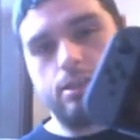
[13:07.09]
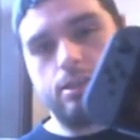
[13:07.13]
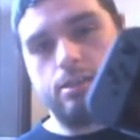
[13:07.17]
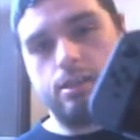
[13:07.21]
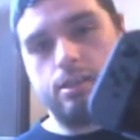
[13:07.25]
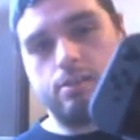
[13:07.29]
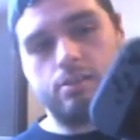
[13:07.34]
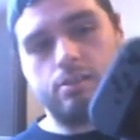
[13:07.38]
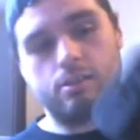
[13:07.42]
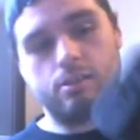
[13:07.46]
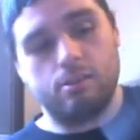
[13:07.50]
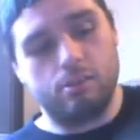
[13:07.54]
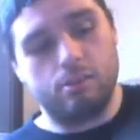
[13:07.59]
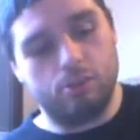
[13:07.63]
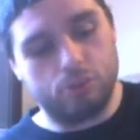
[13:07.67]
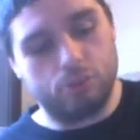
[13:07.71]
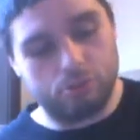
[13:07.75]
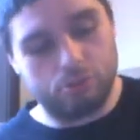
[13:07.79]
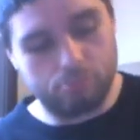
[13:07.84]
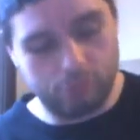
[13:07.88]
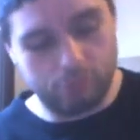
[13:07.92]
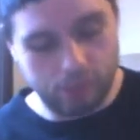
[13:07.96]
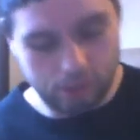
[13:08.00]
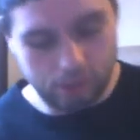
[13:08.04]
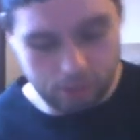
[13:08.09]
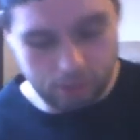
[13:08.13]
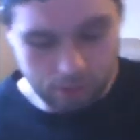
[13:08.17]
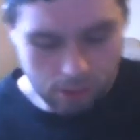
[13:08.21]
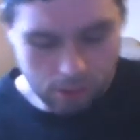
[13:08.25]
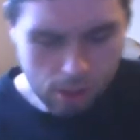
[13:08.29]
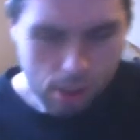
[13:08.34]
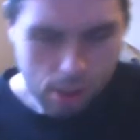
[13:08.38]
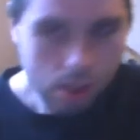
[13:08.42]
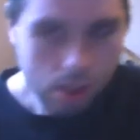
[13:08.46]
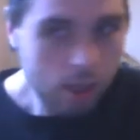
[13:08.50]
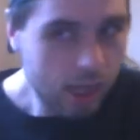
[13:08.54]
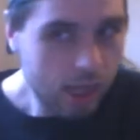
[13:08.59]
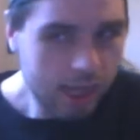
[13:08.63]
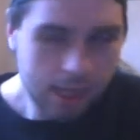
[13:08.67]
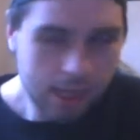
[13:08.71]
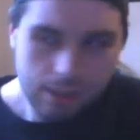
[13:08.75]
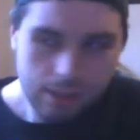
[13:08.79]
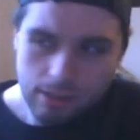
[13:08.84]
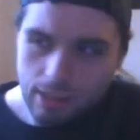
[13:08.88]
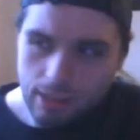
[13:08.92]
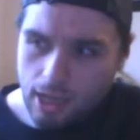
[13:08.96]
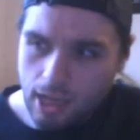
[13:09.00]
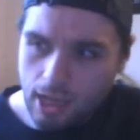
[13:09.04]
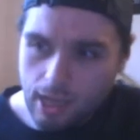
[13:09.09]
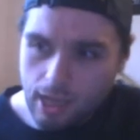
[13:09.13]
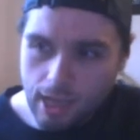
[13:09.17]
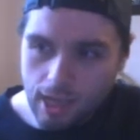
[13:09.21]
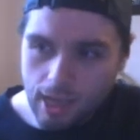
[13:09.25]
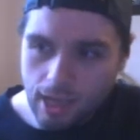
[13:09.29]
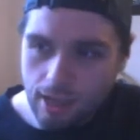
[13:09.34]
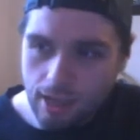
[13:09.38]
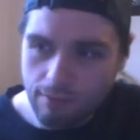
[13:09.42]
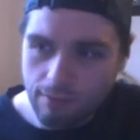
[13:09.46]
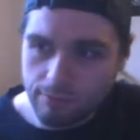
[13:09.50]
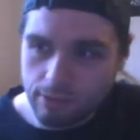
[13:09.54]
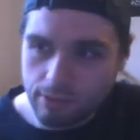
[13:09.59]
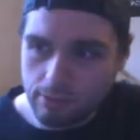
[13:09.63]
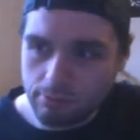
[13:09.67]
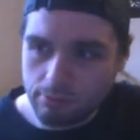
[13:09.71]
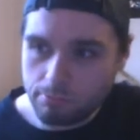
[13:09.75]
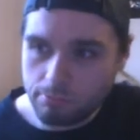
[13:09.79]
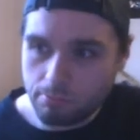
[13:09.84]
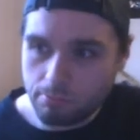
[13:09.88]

Nintendo Switch. I haven't